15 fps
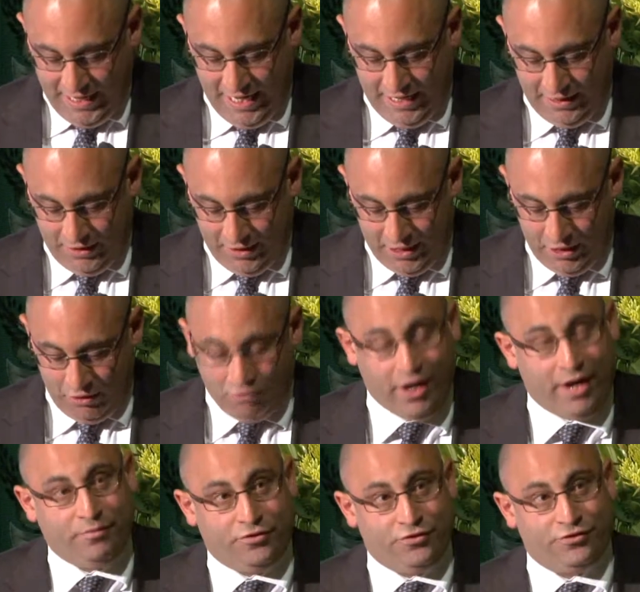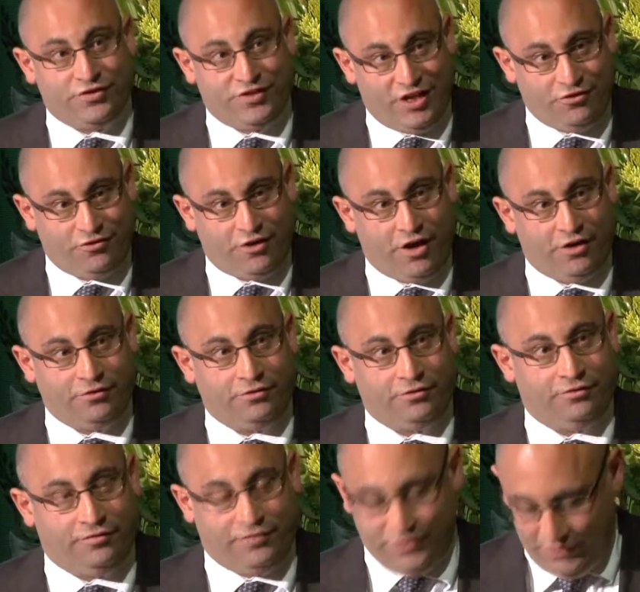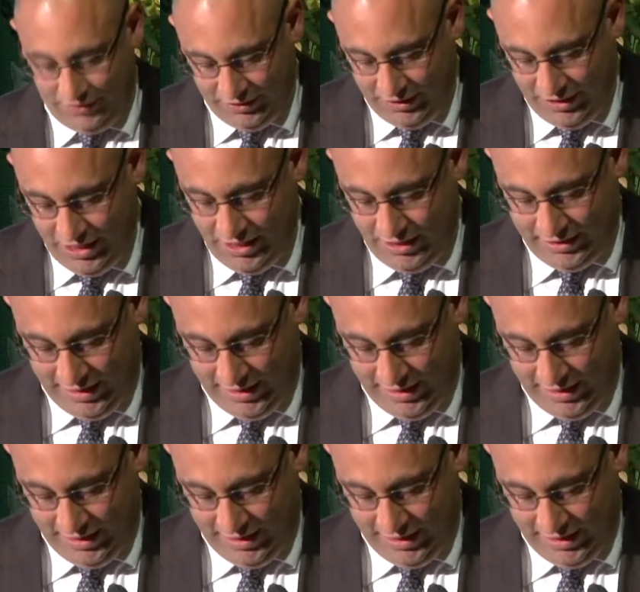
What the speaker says: down at the Cranbourne Centro facility,